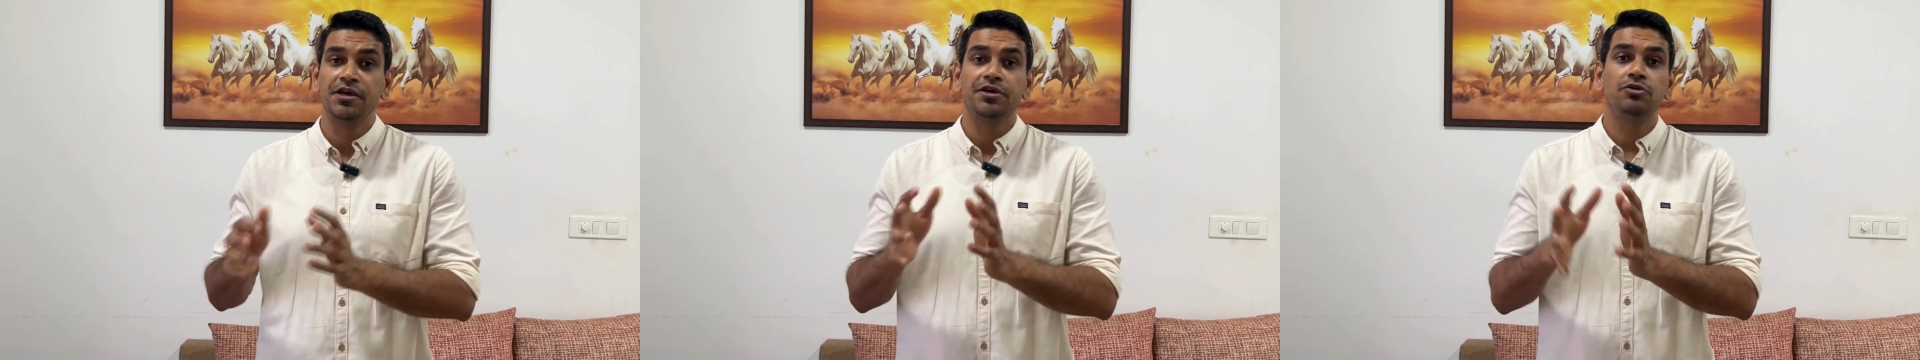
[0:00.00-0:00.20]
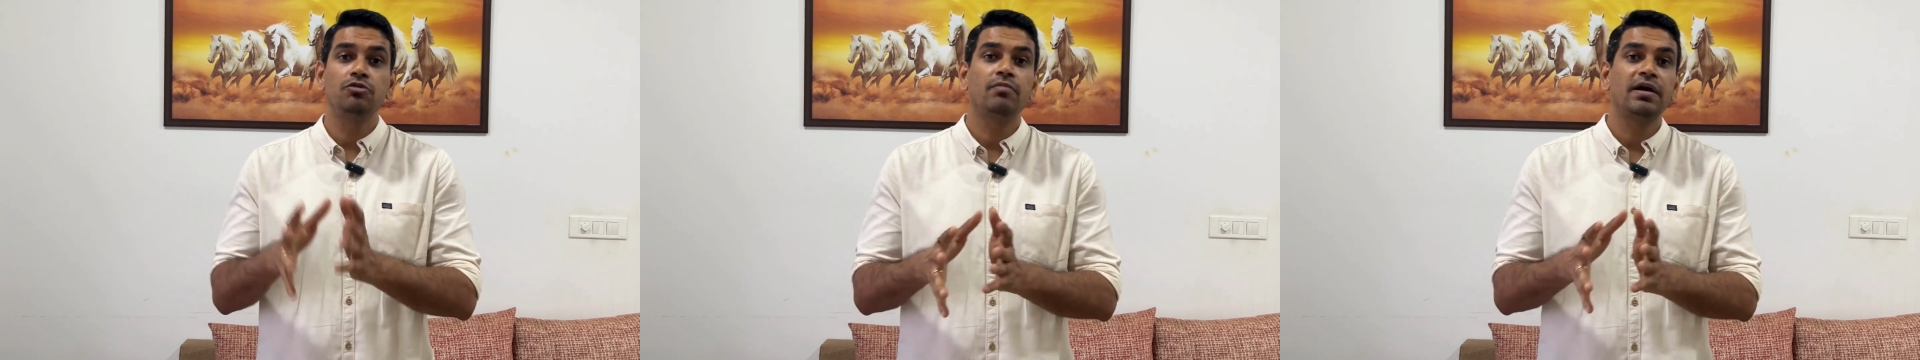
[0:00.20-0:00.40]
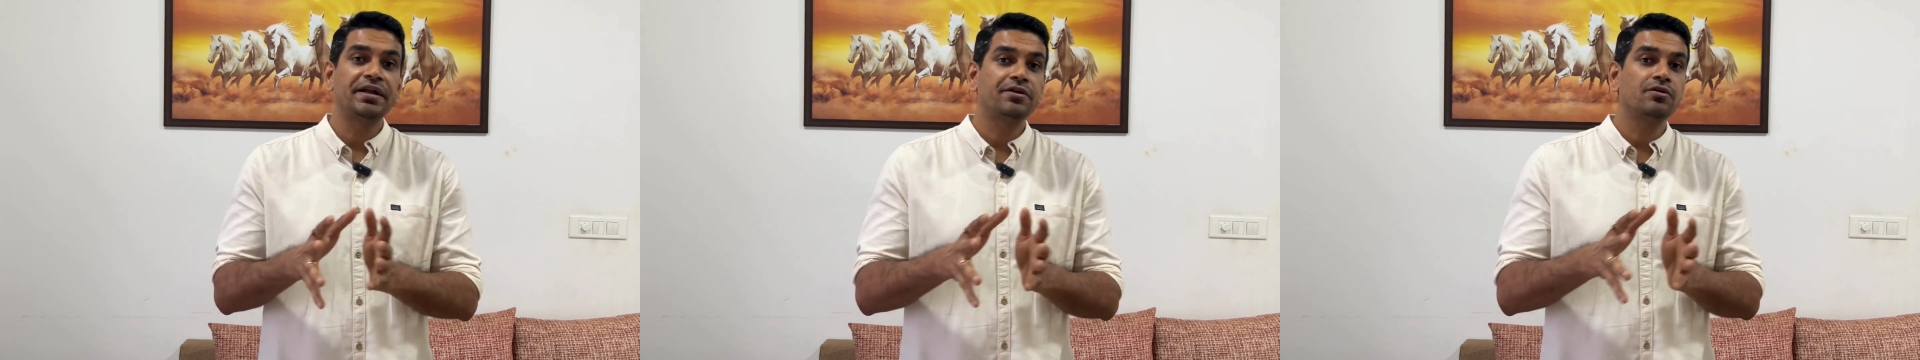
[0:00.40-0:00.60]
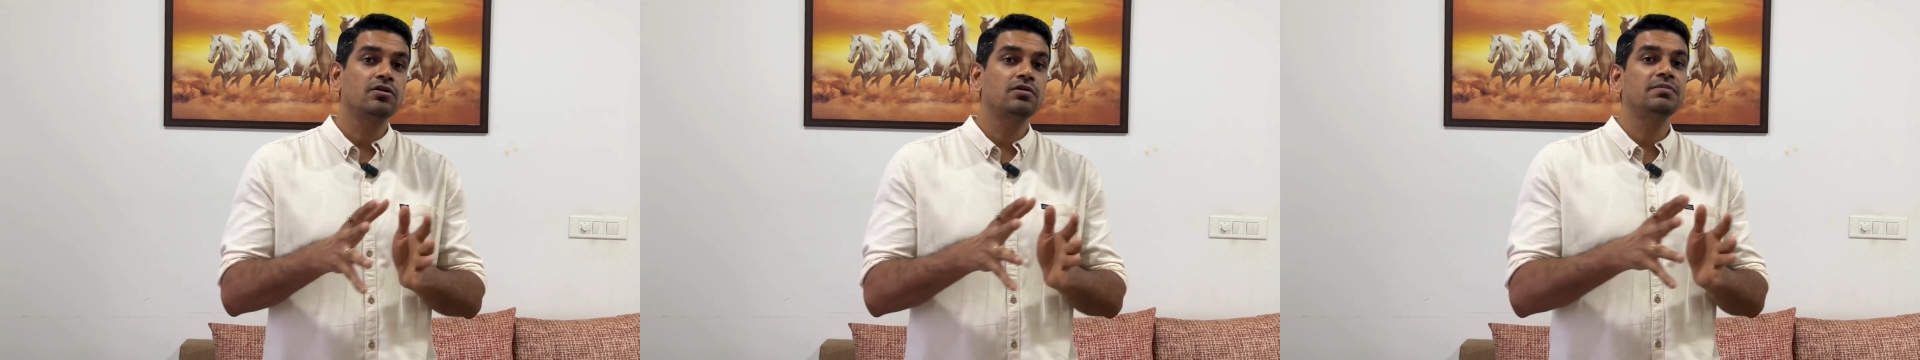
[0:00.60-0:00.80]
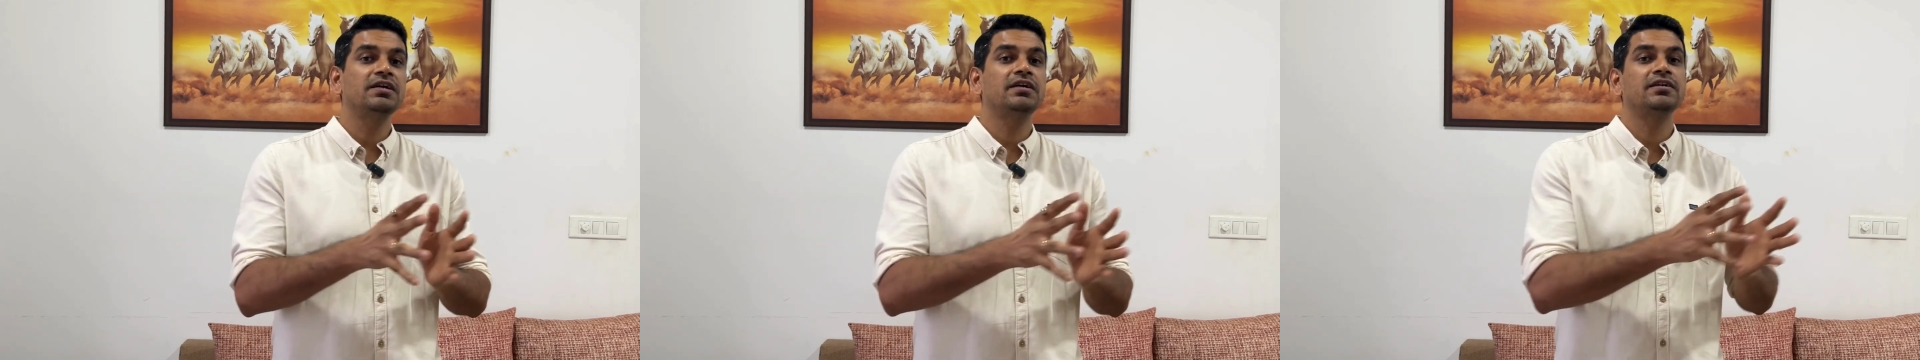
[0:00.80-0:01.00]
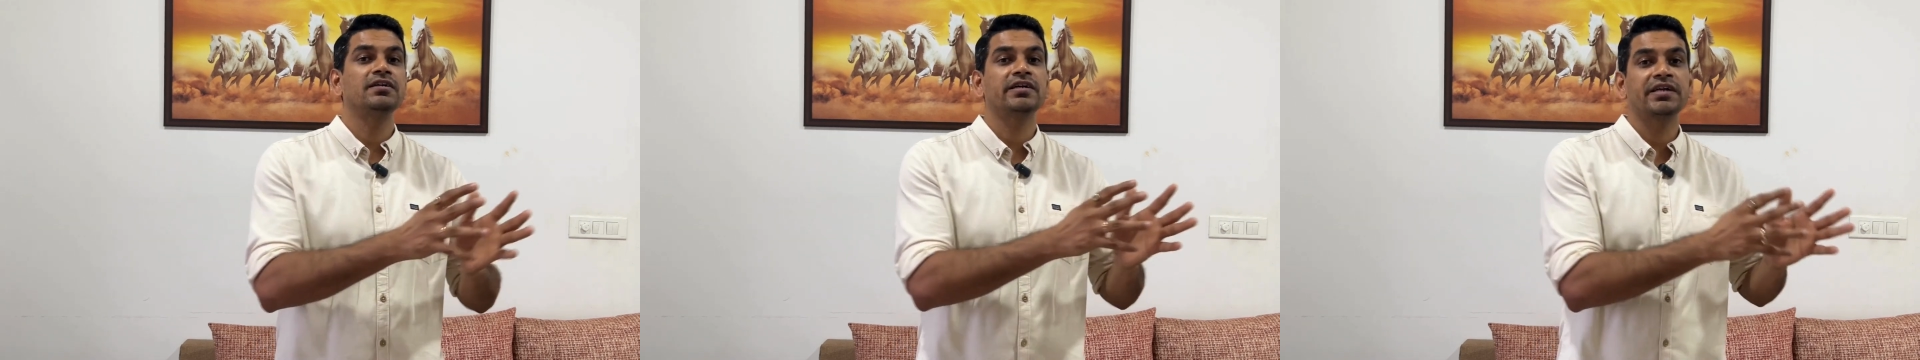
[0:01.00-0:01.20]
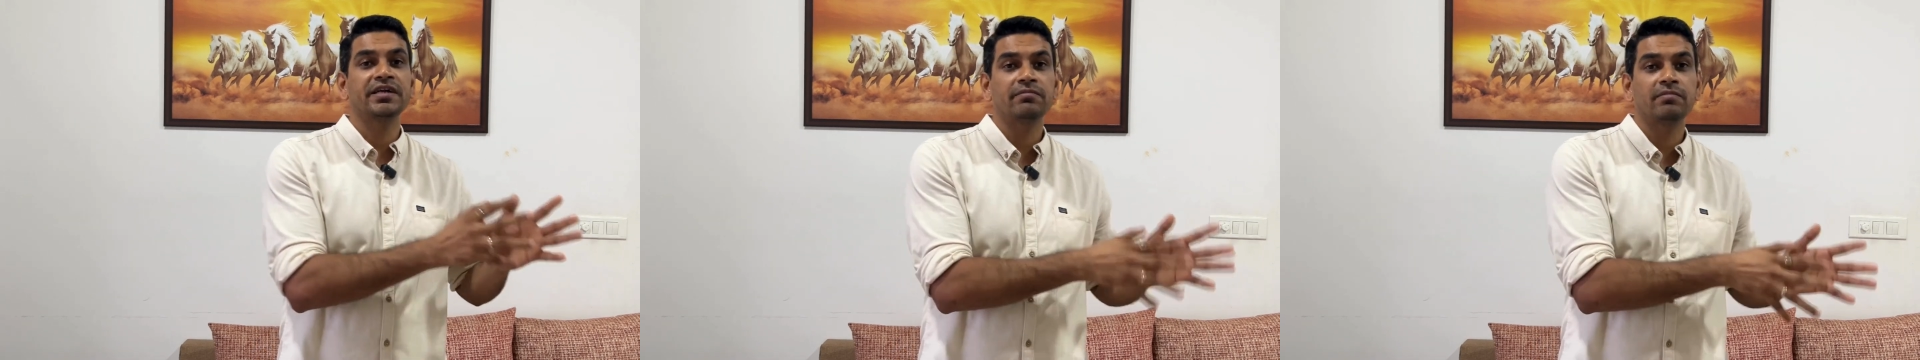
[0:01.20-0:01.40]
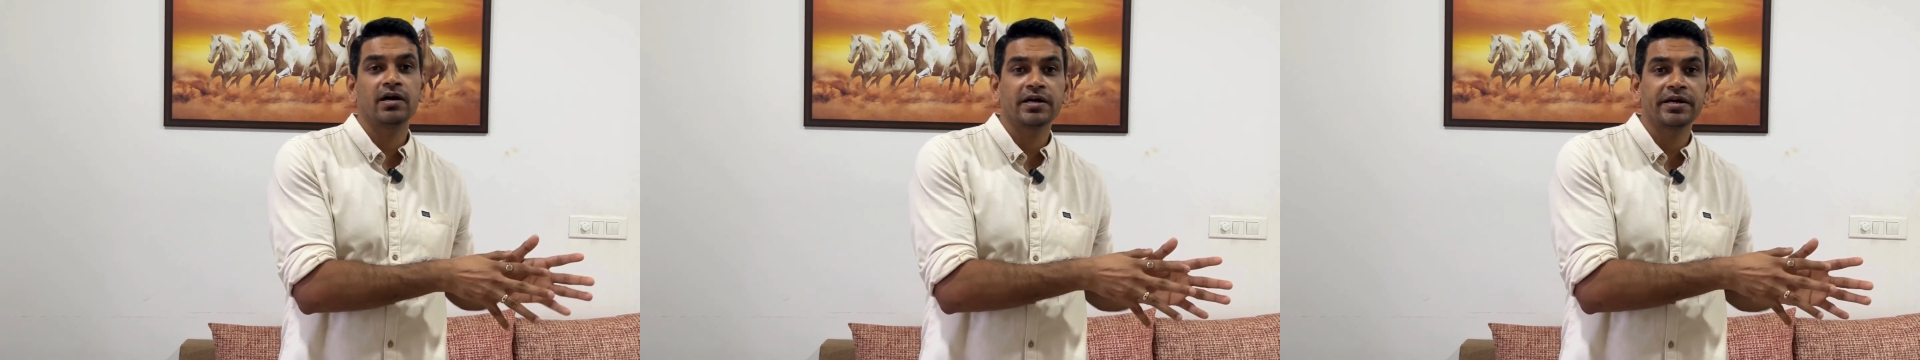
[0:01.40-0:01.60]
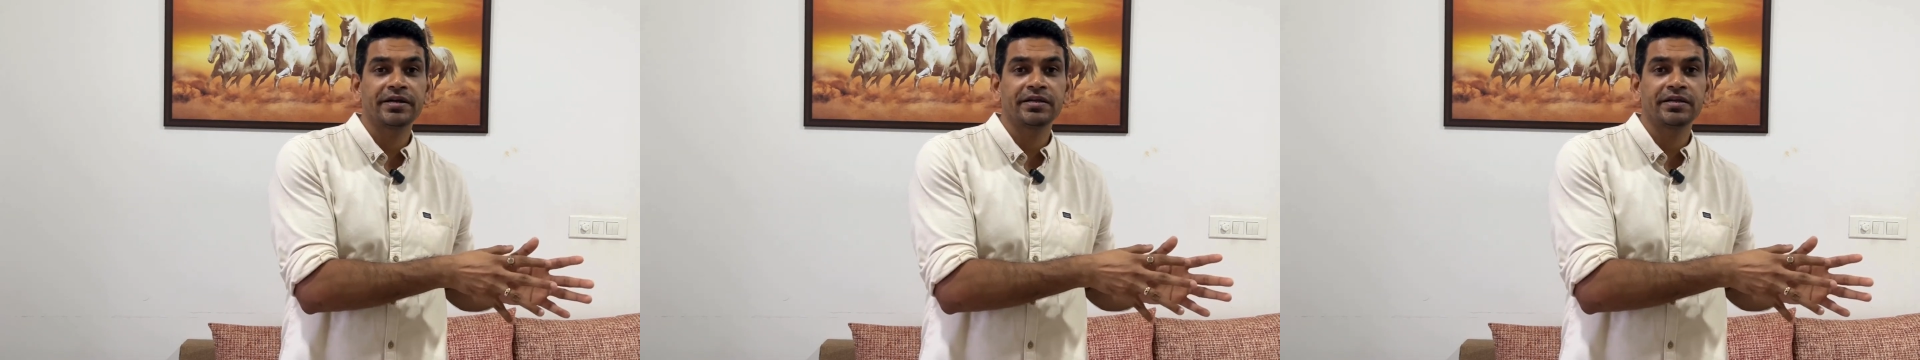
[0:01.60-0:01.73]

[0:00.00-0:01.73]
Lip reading: You might not be conducting market